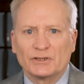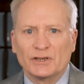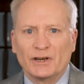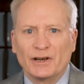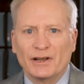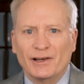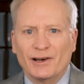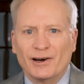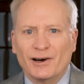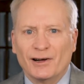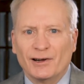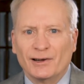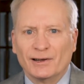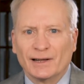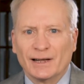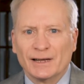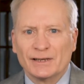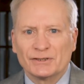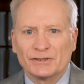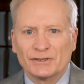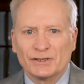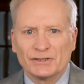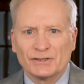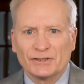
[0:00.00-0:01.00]
City Hall
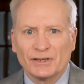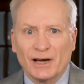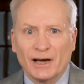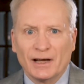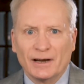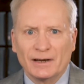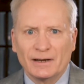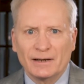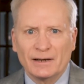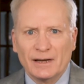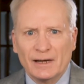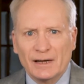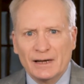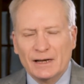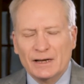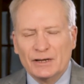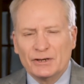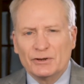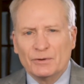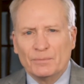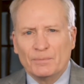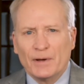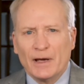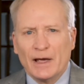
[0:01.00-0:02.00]
has decided
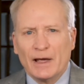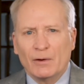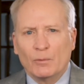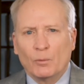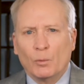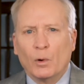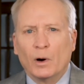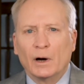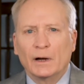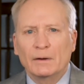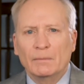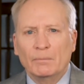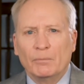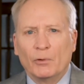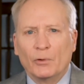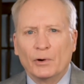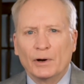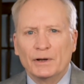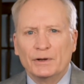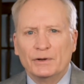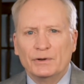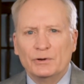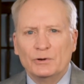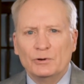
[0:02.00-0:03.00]
to pay
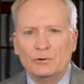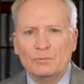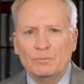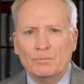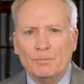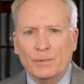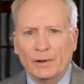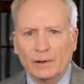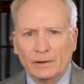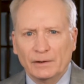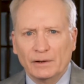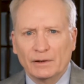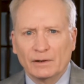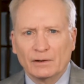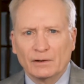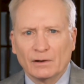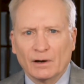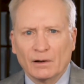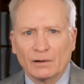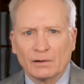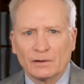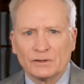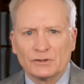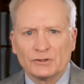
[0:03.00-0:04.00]
$1.2 million
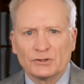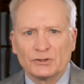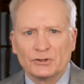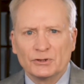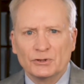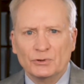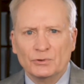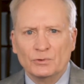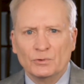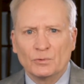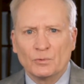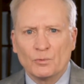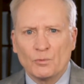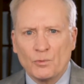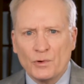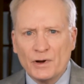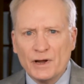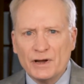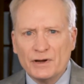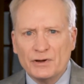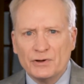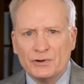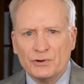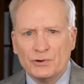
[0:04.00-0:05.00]
to
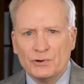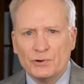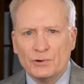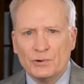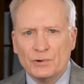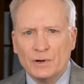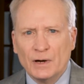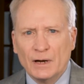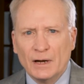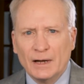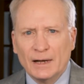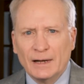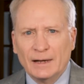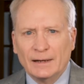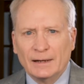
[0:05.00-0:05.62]
redo